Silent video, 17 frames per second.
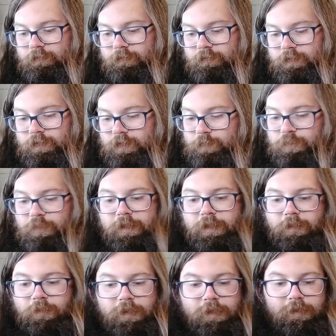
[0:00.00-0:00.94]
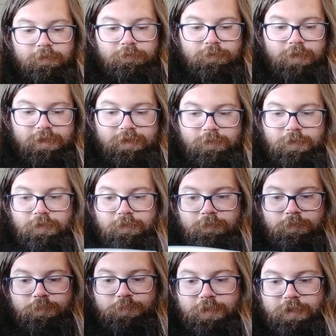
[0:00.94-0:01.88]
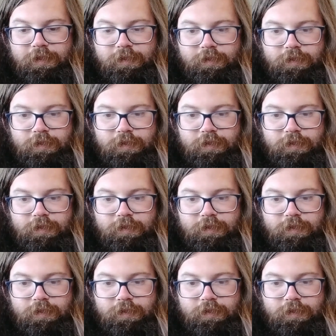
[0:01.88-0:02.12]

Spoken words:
It's a pretty great investment. But